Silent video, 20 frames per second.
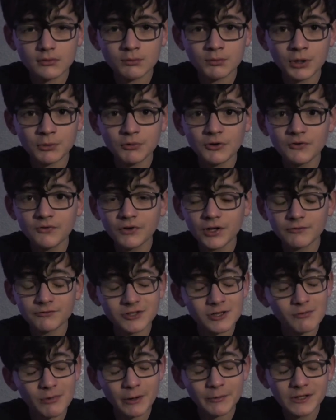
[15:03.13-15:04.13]
maybe
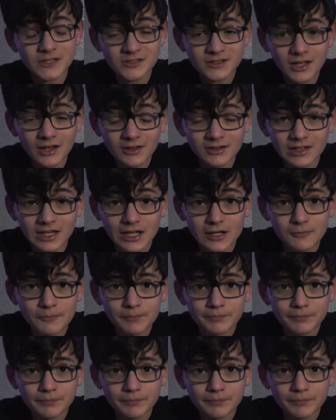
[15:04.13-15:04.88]
50, maybe 60.